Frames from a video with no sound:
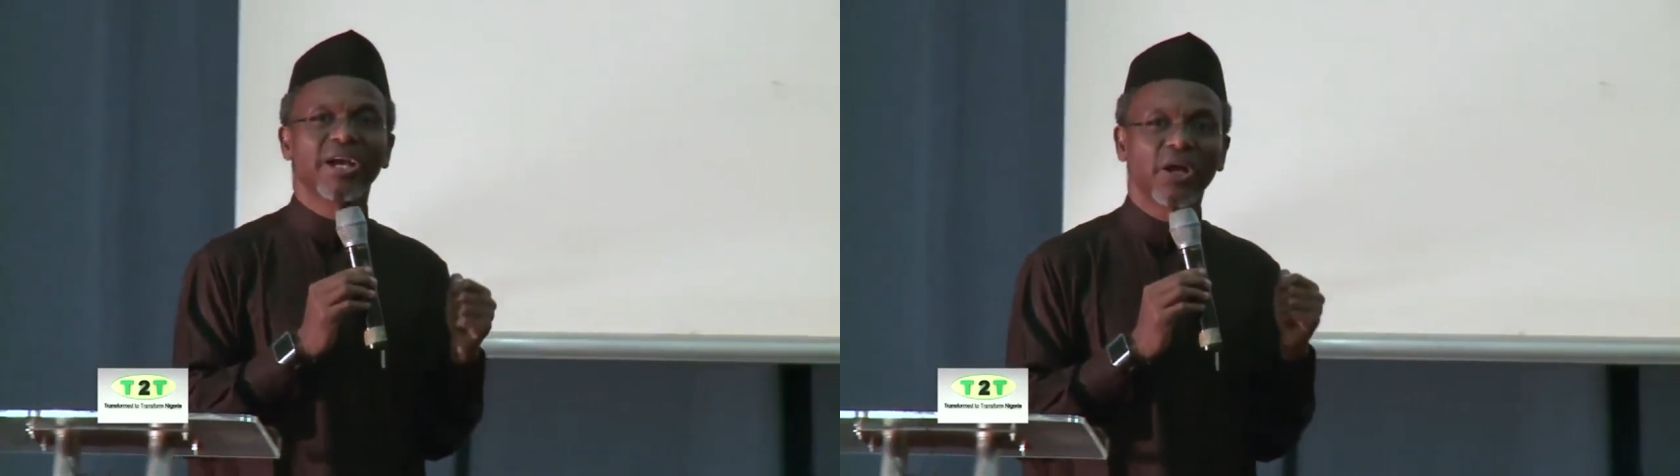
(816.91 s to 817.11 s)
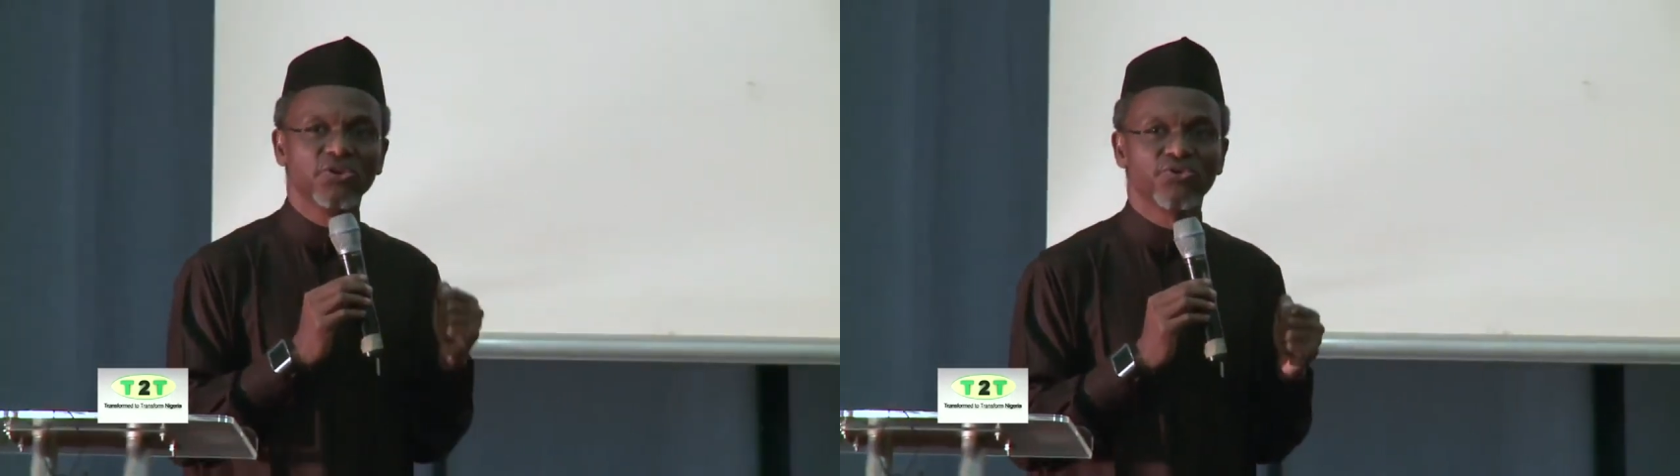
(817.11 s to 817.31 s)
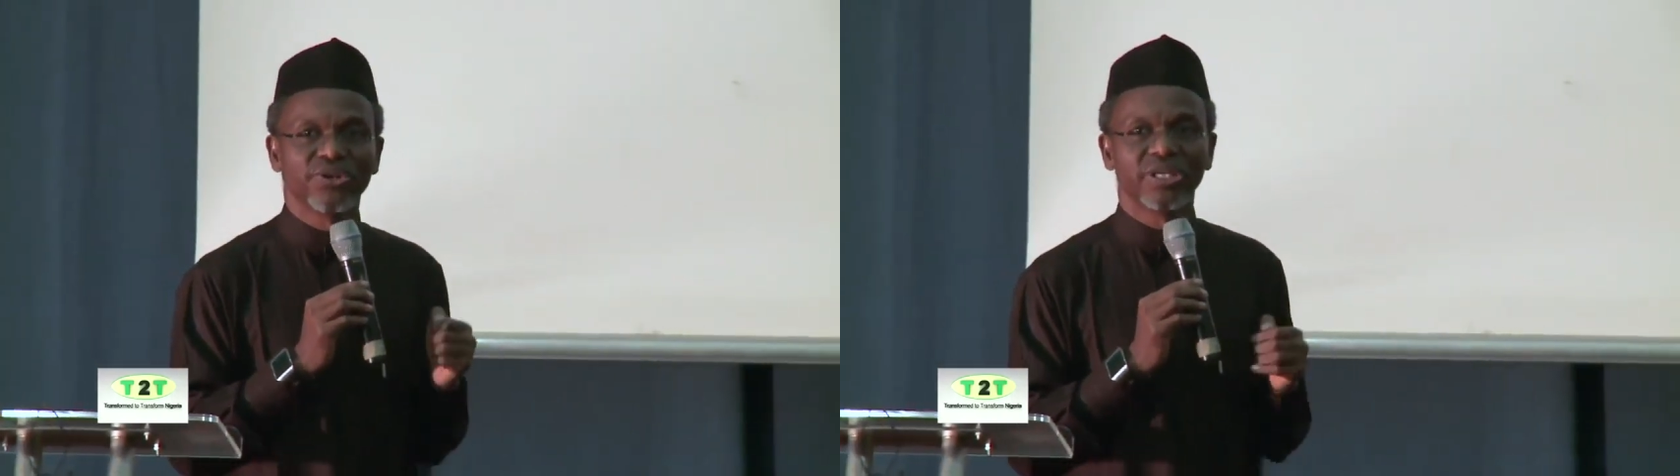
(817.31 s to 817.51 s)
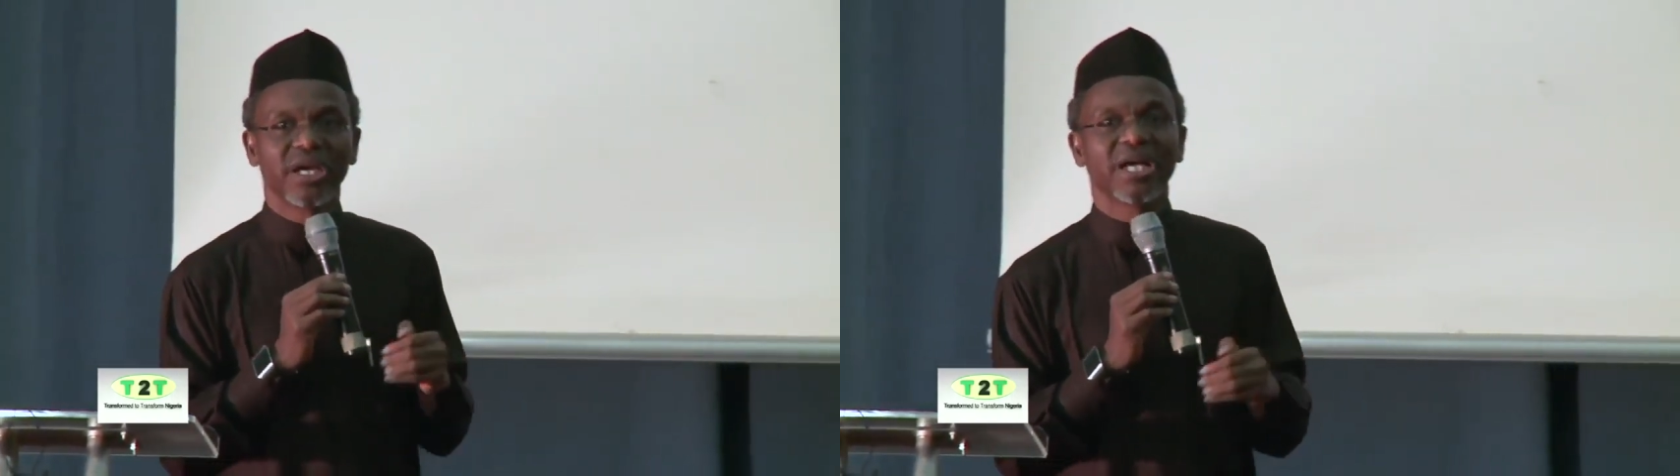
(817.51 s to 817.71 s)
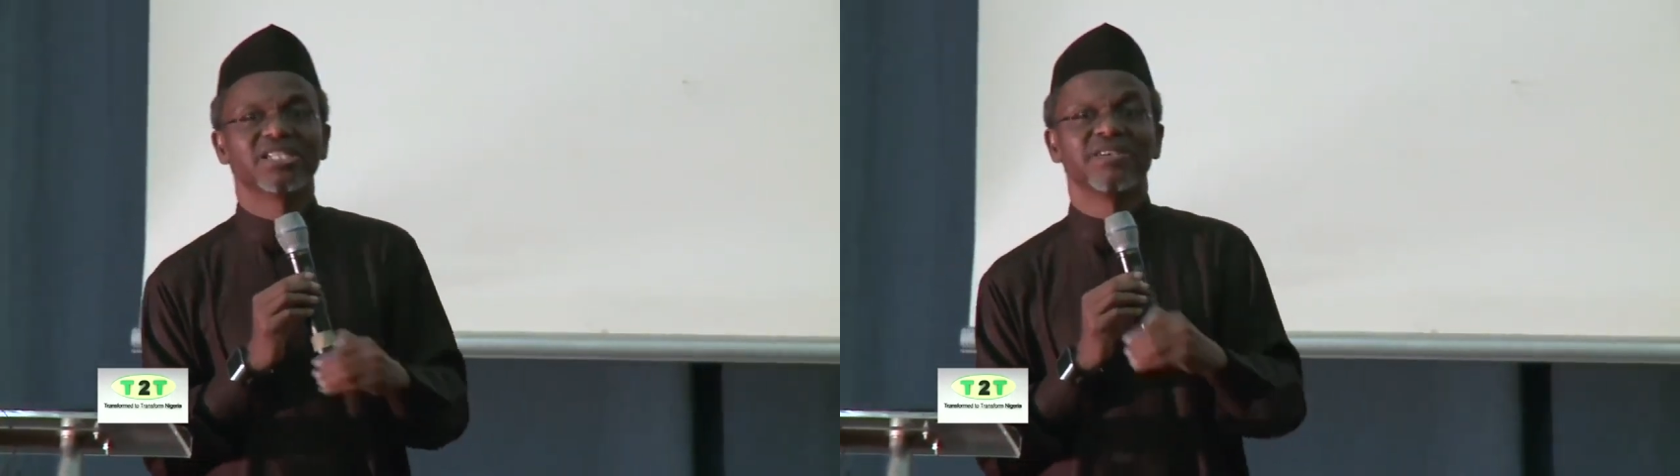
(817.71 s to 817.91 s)
a country
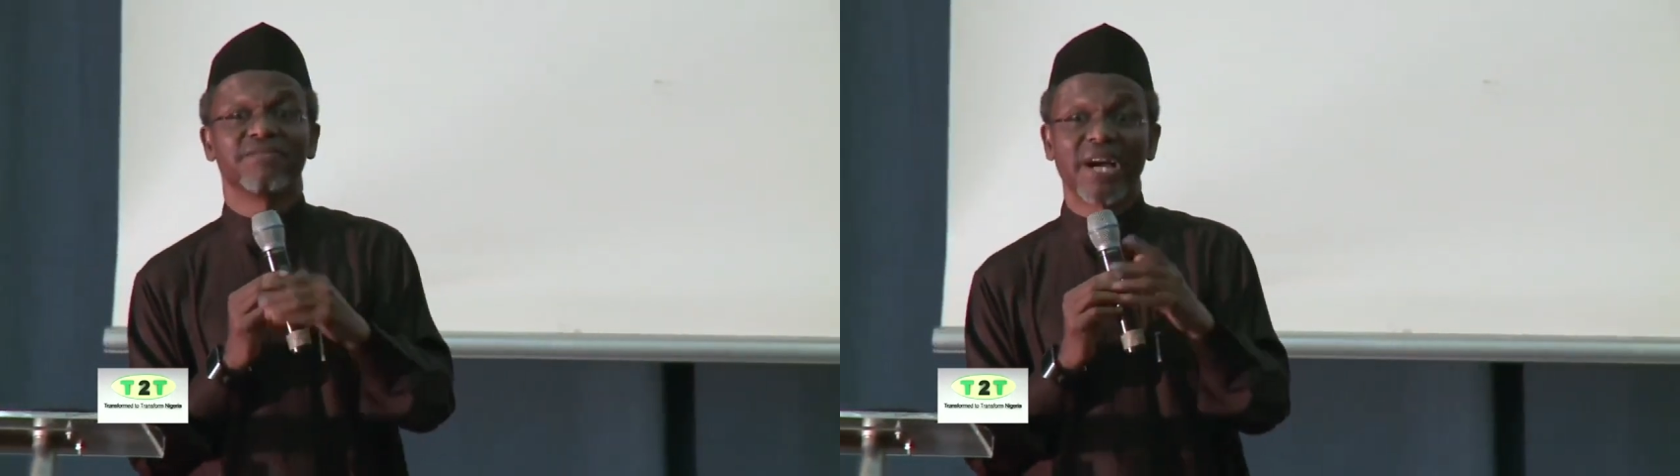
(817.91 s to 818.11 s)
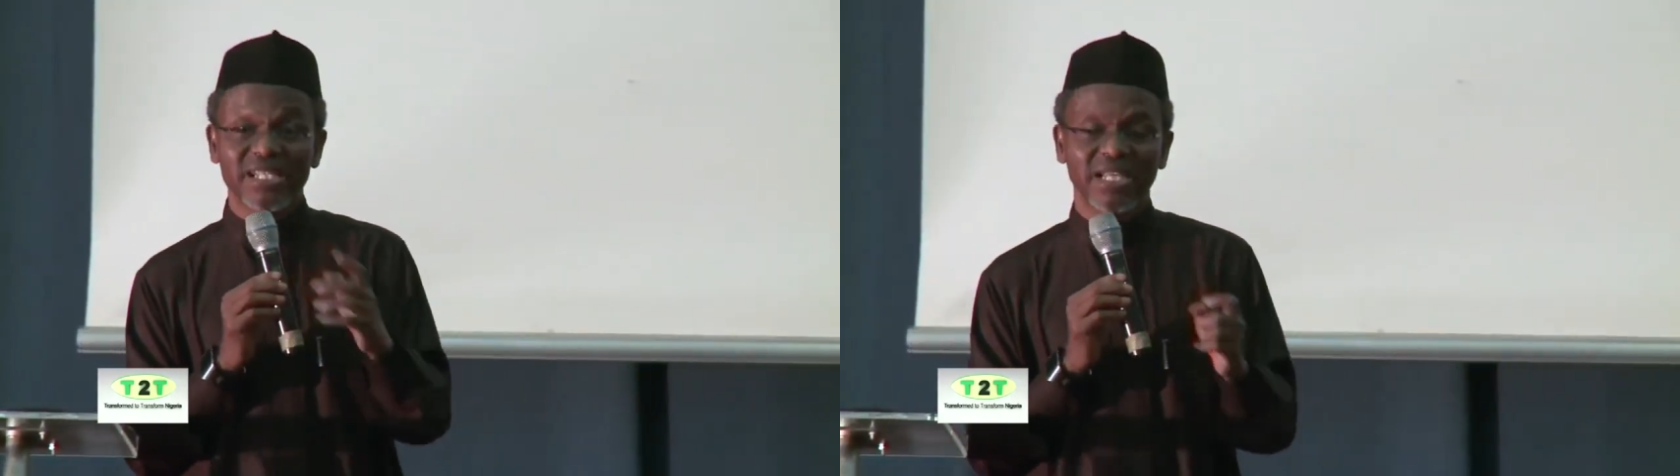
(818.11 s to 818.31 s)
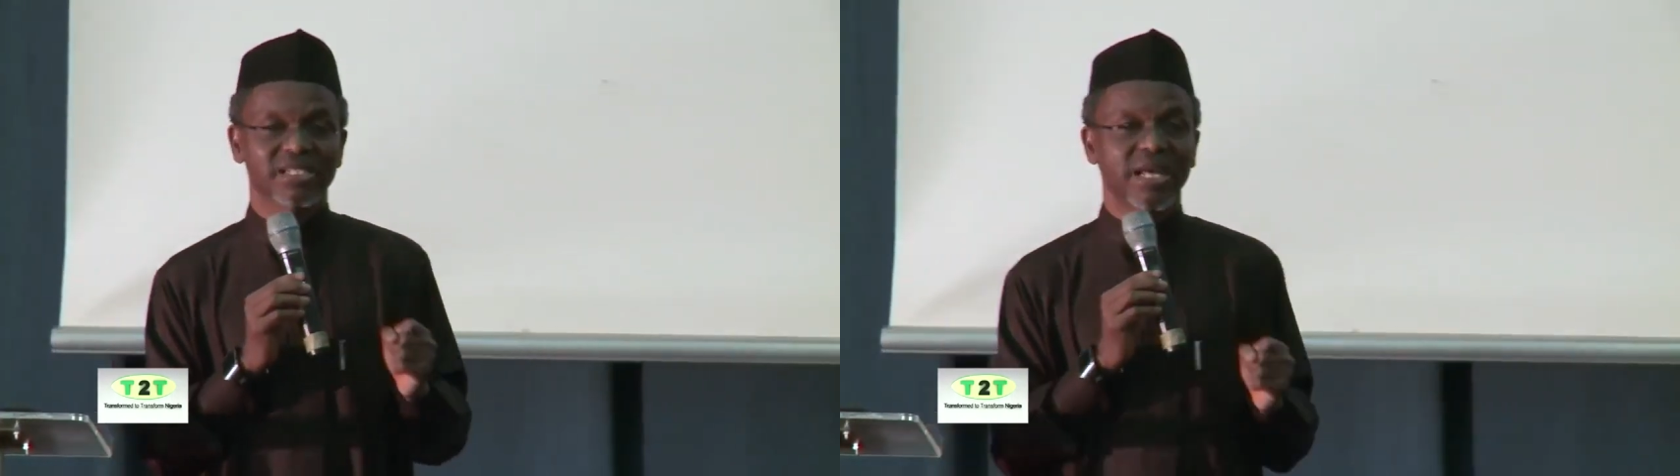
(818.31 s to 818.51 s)
as diverse as